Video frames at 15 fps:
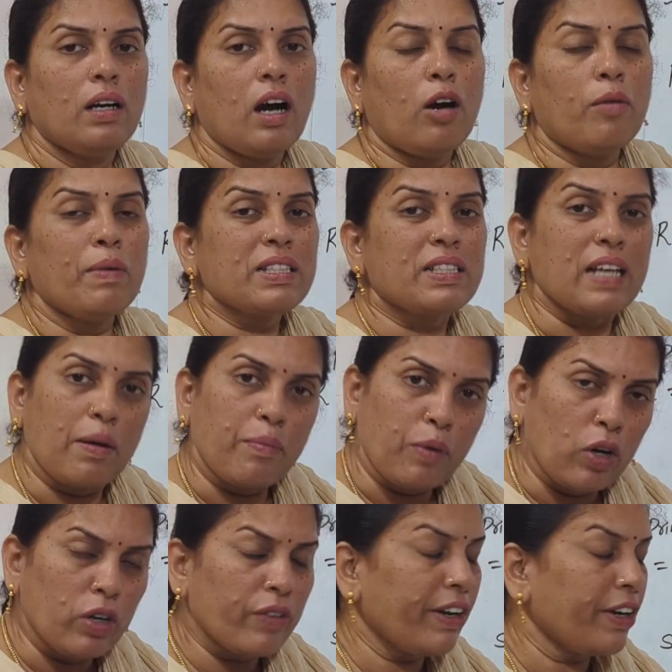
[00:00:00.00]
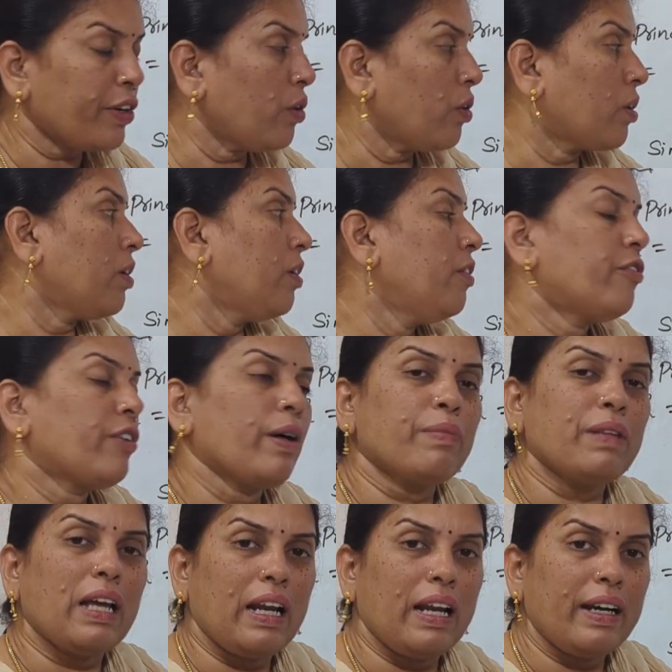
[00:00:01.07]
how much amount we took from
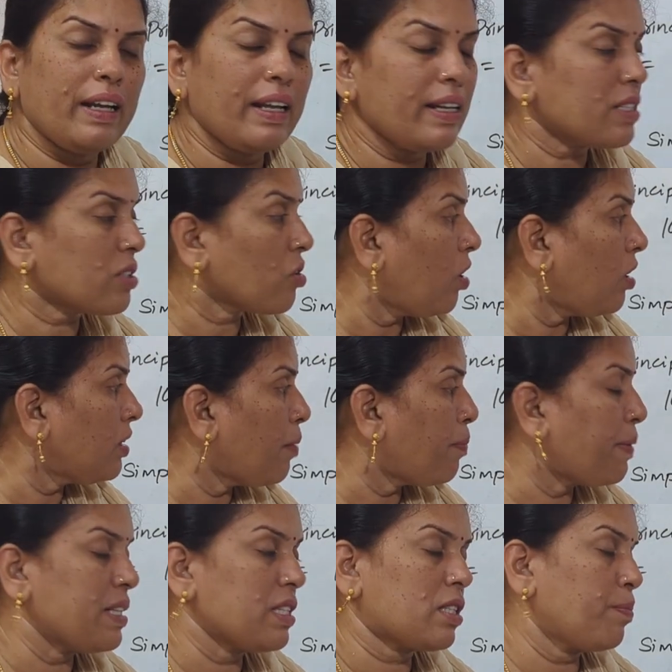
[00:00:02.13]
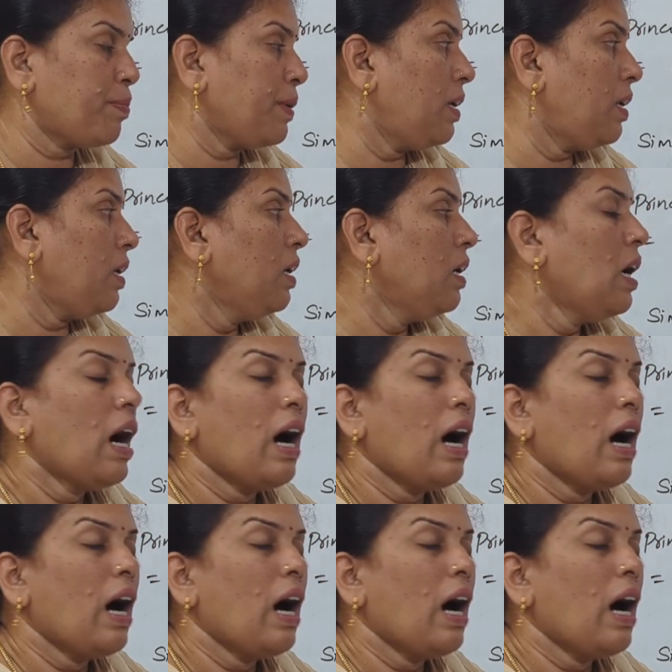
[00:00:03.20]
the lender is called the principal.